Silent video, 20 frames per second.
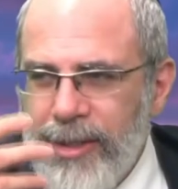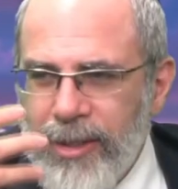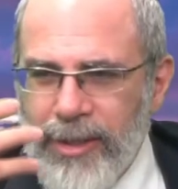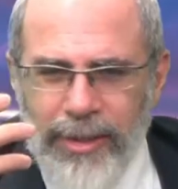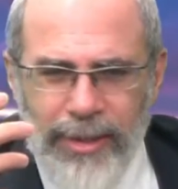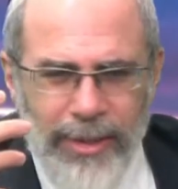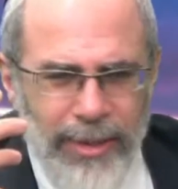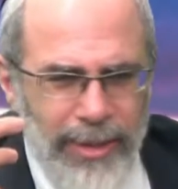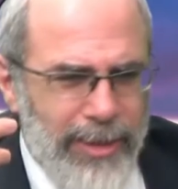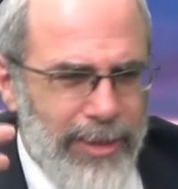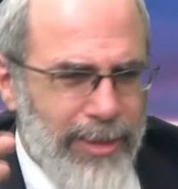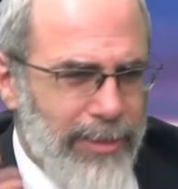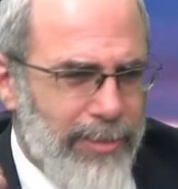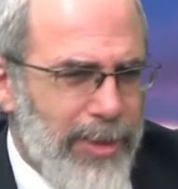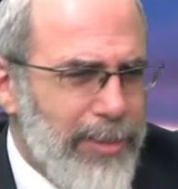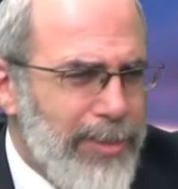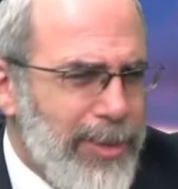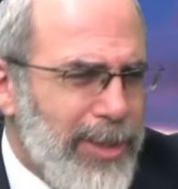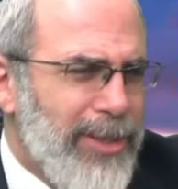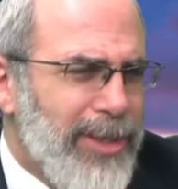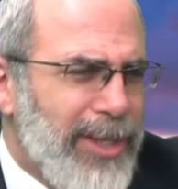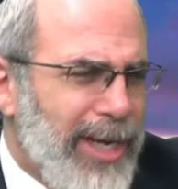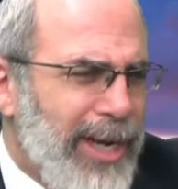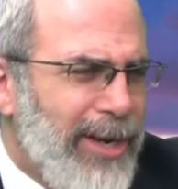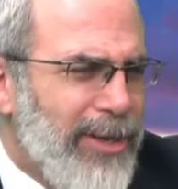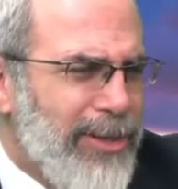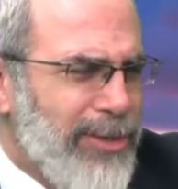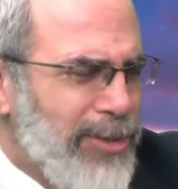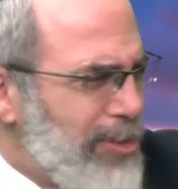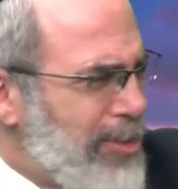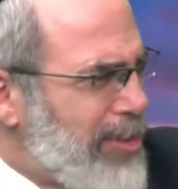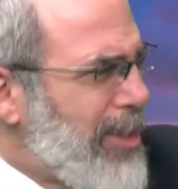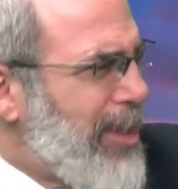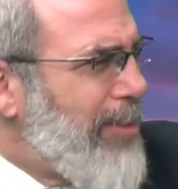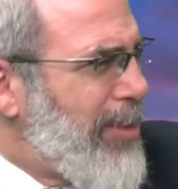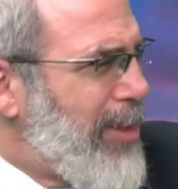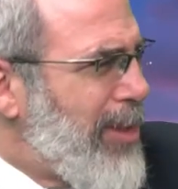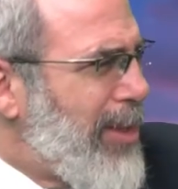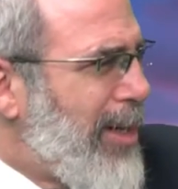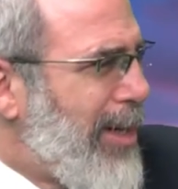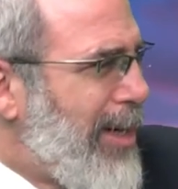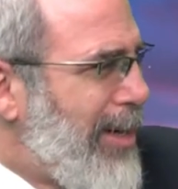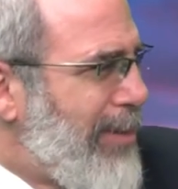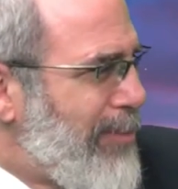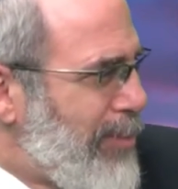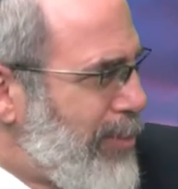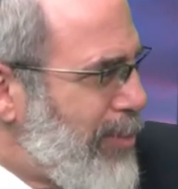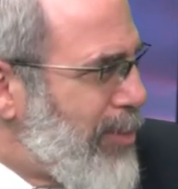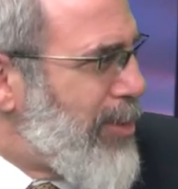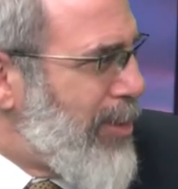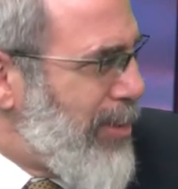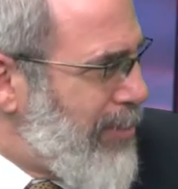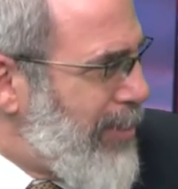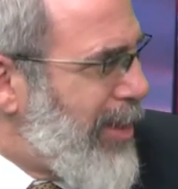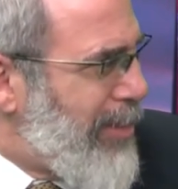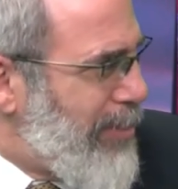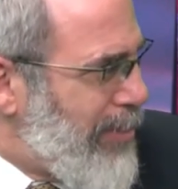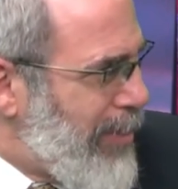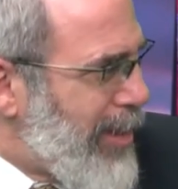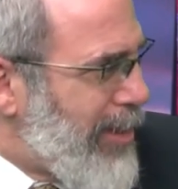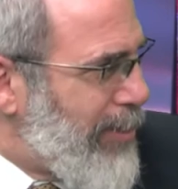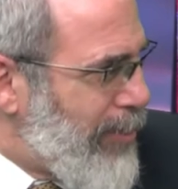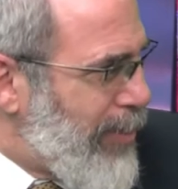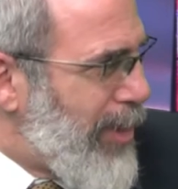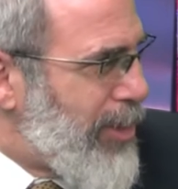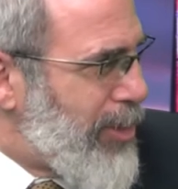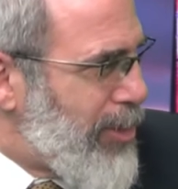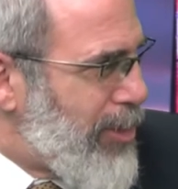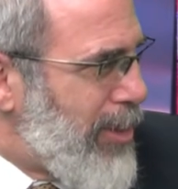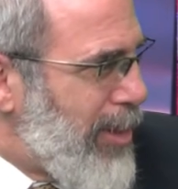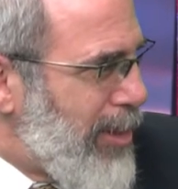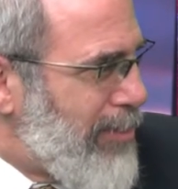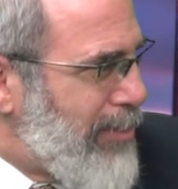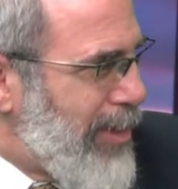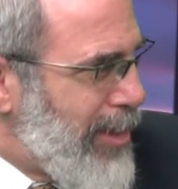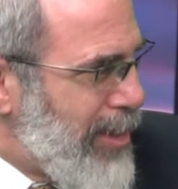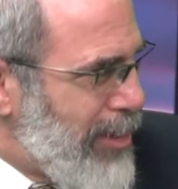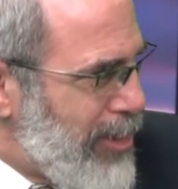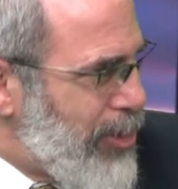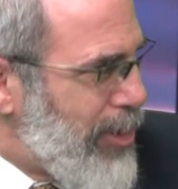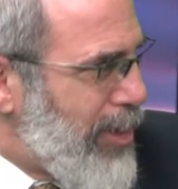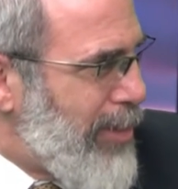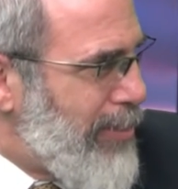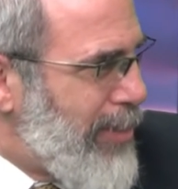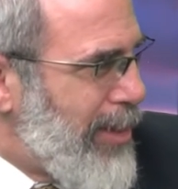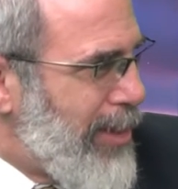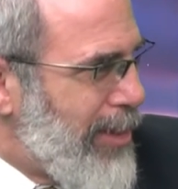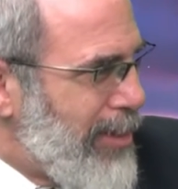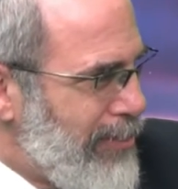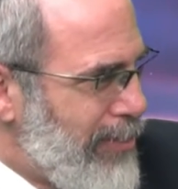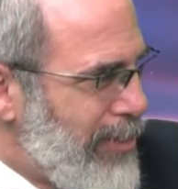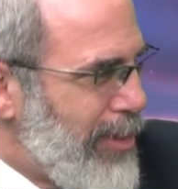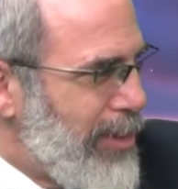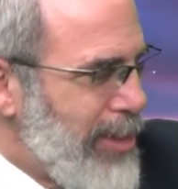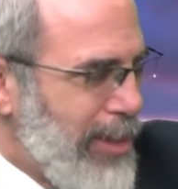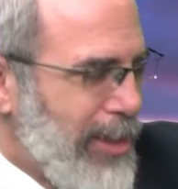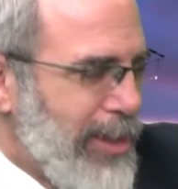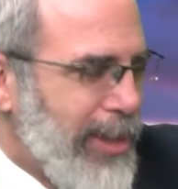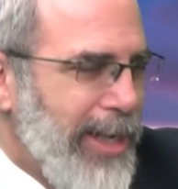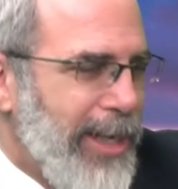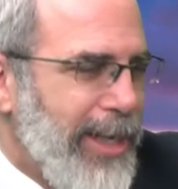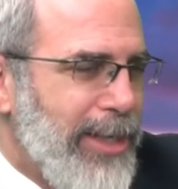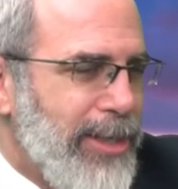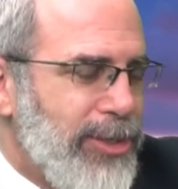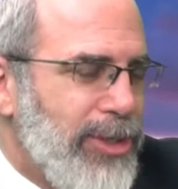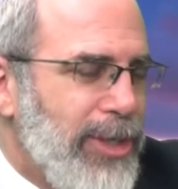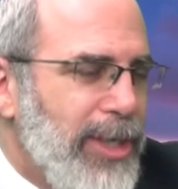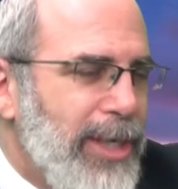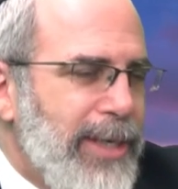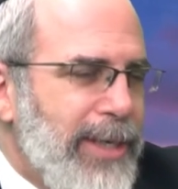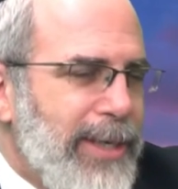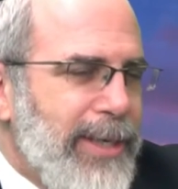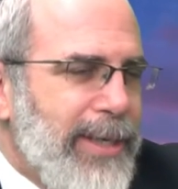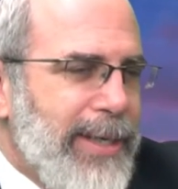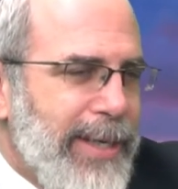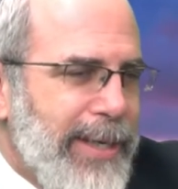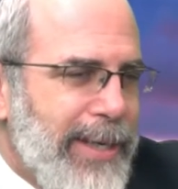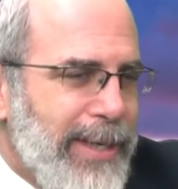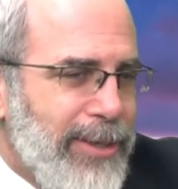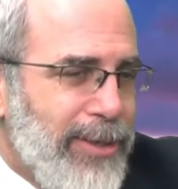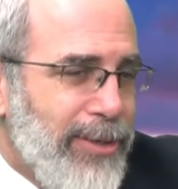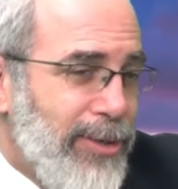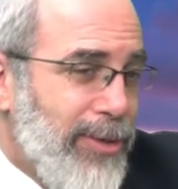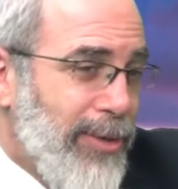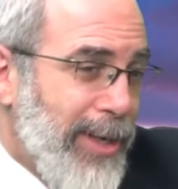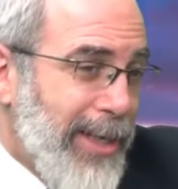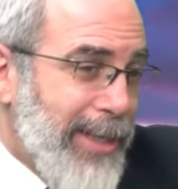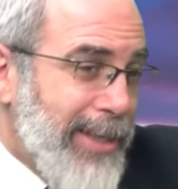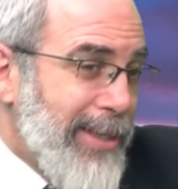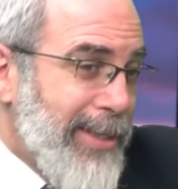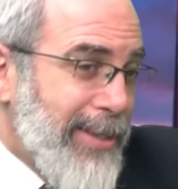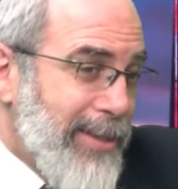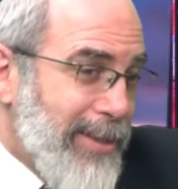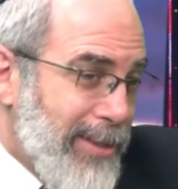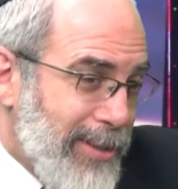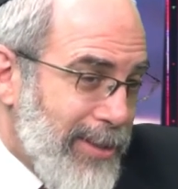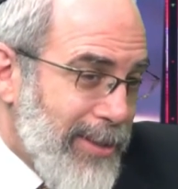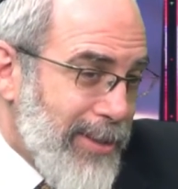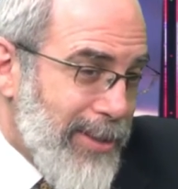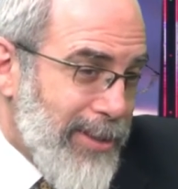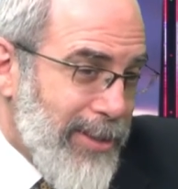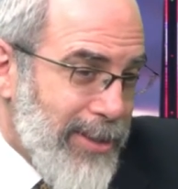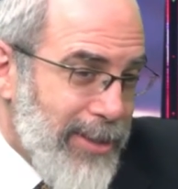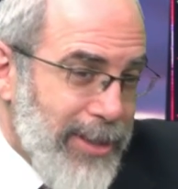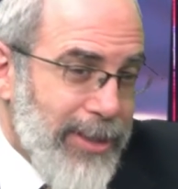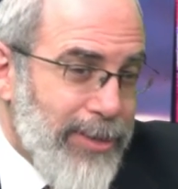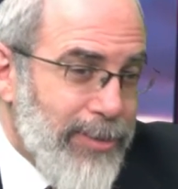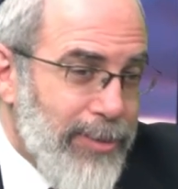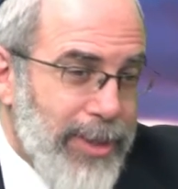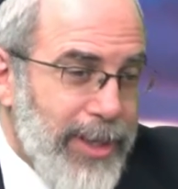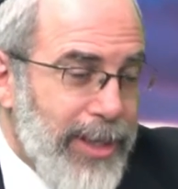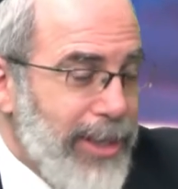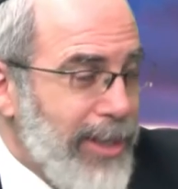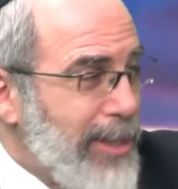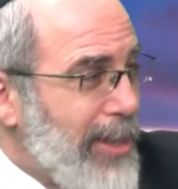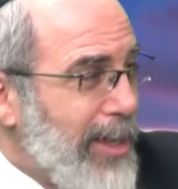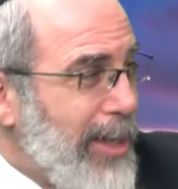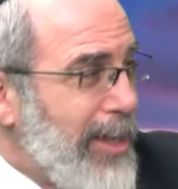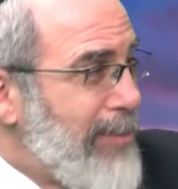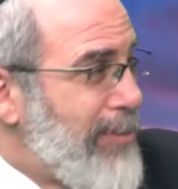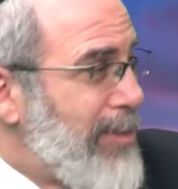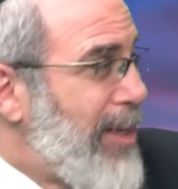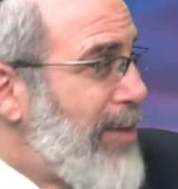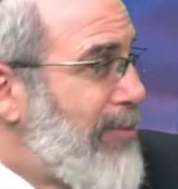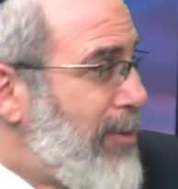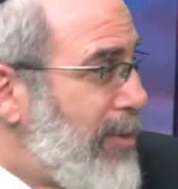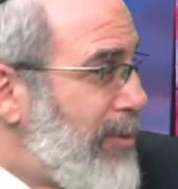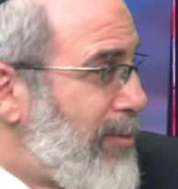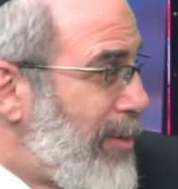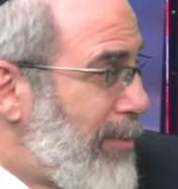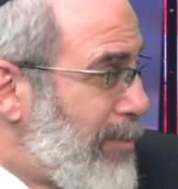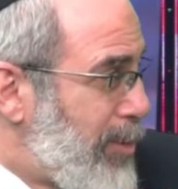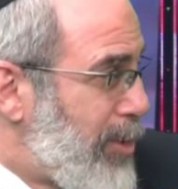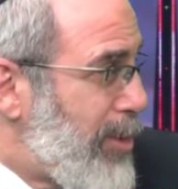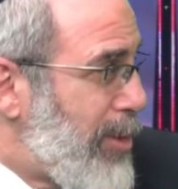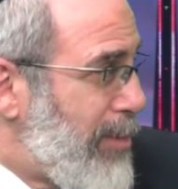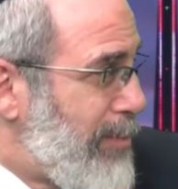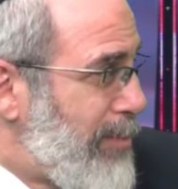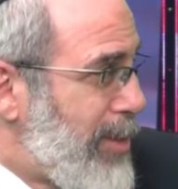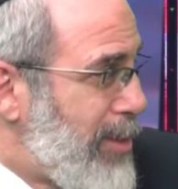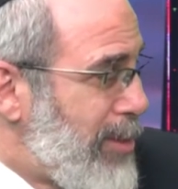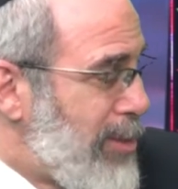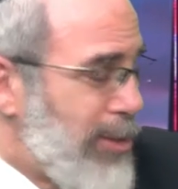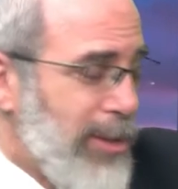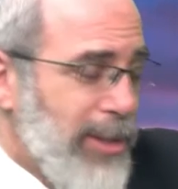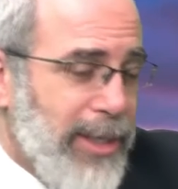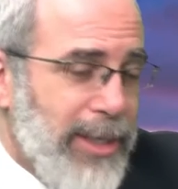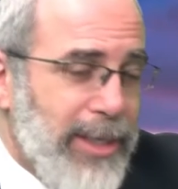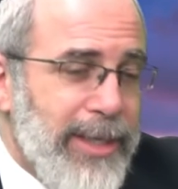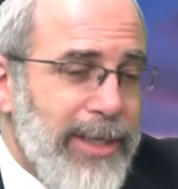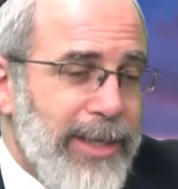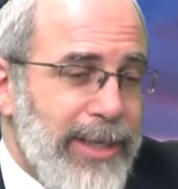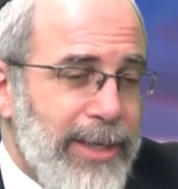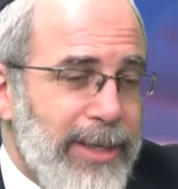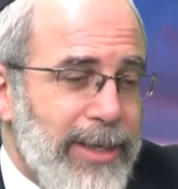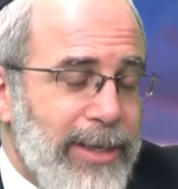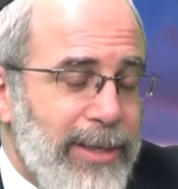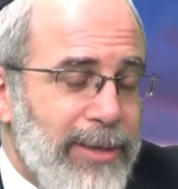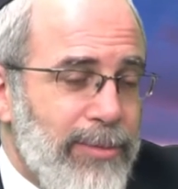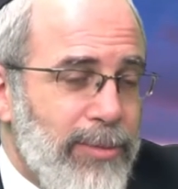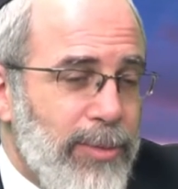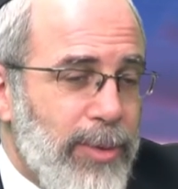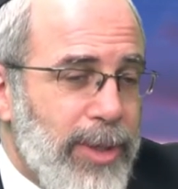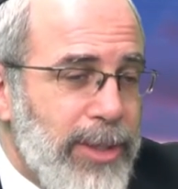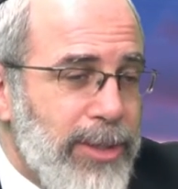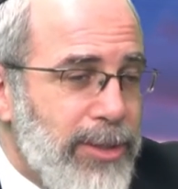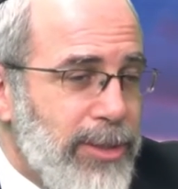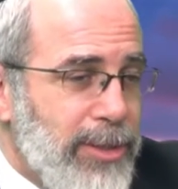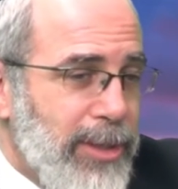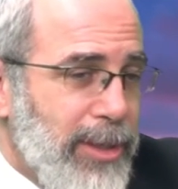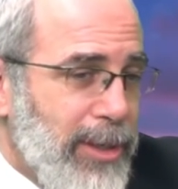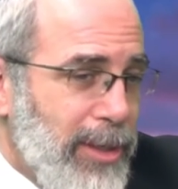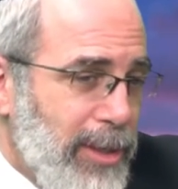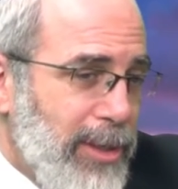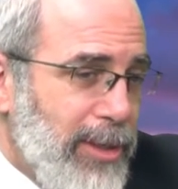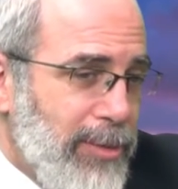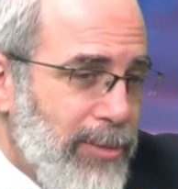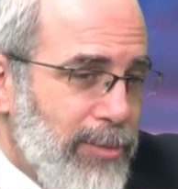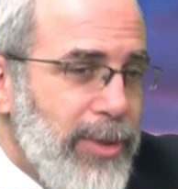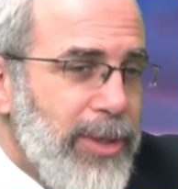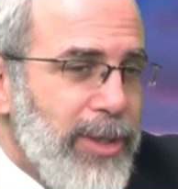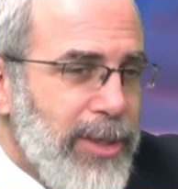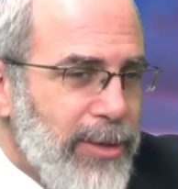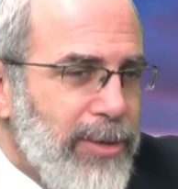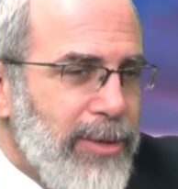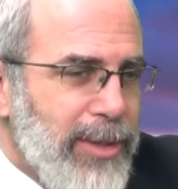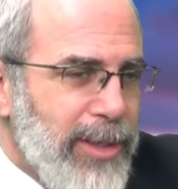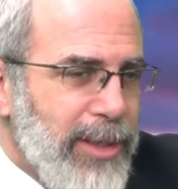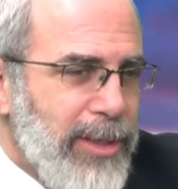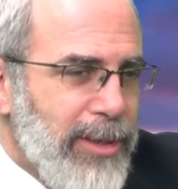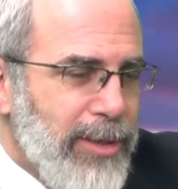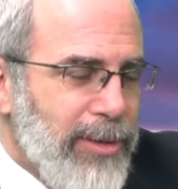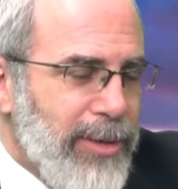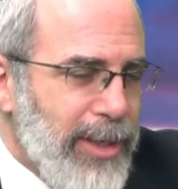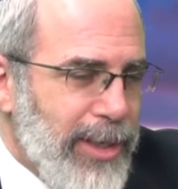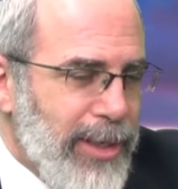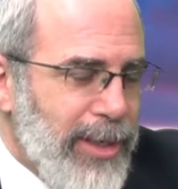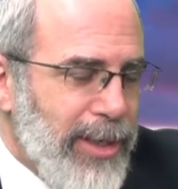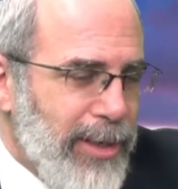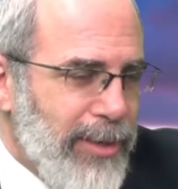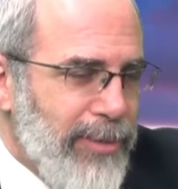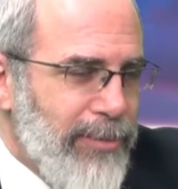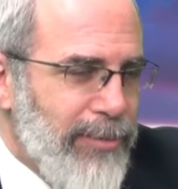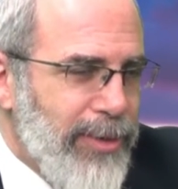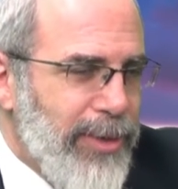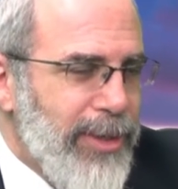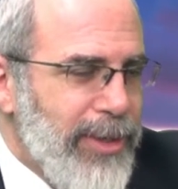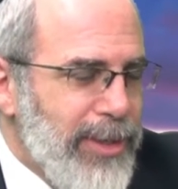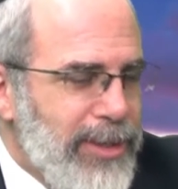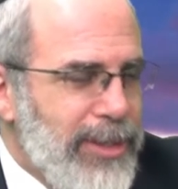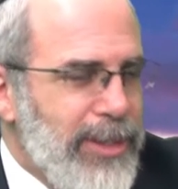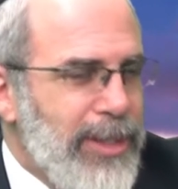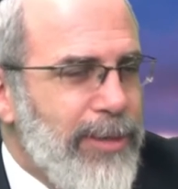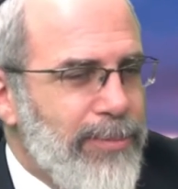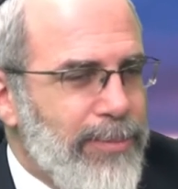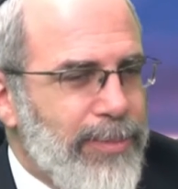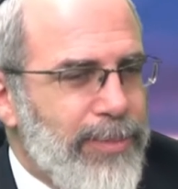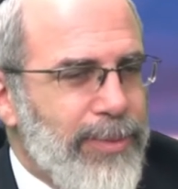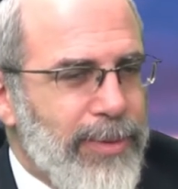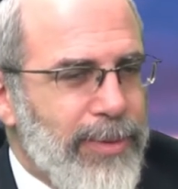the biblical characters come alive. It made a big impression on my neshama at a very young age. And although I didn't stick with any kind of level of observance, I was really, on a very deep,